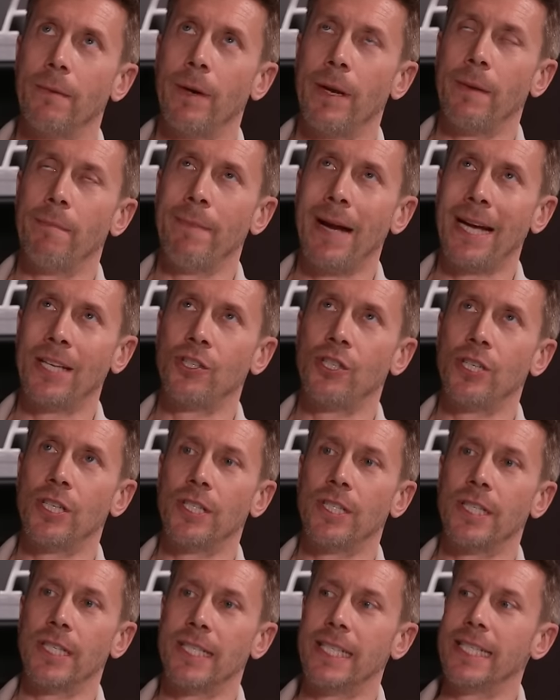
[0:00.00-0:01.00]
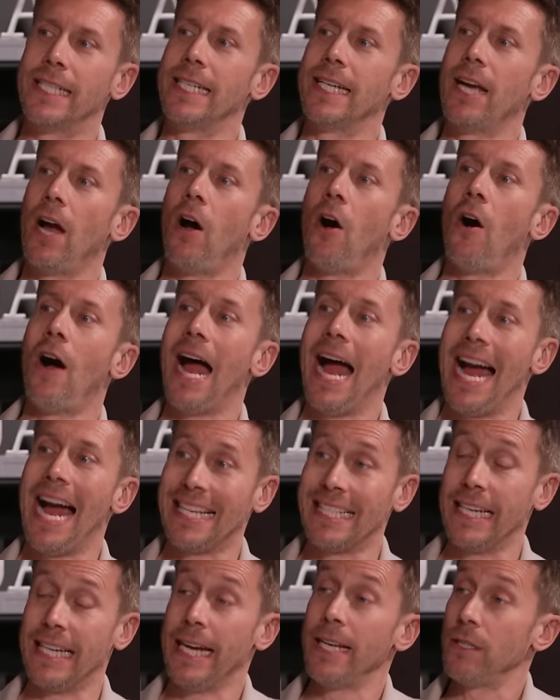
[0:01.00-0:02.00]
when Manchester City are
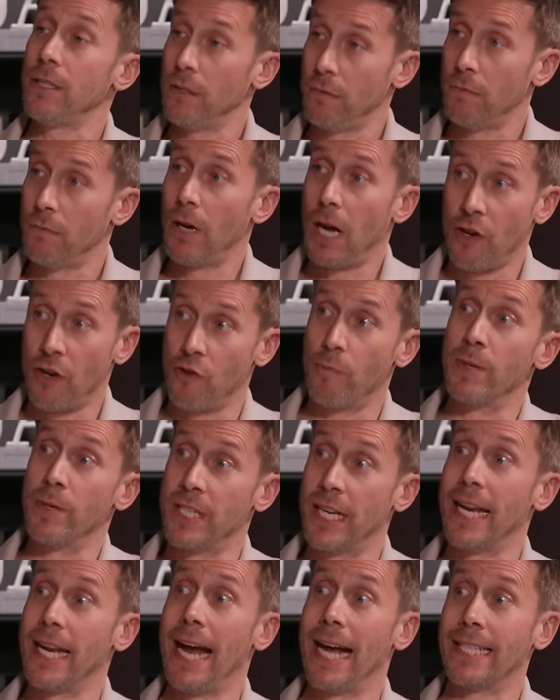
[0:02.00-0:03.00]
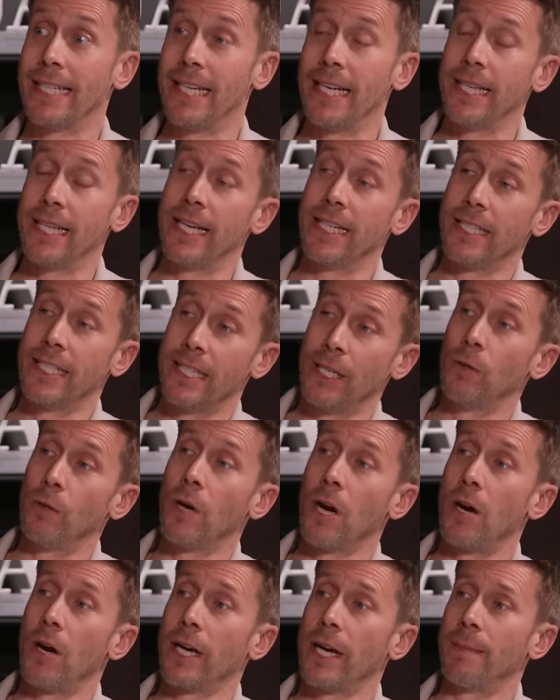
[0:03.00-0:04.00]
at it, one hundred percent at it, they still
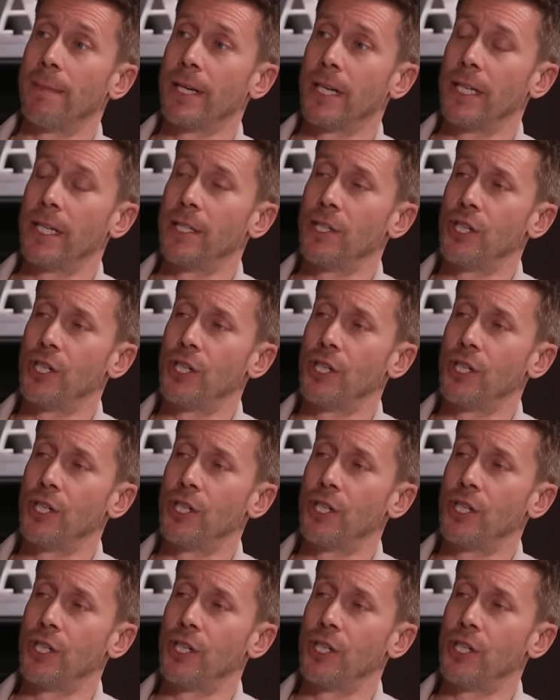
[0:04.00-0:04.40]
can't keep a clean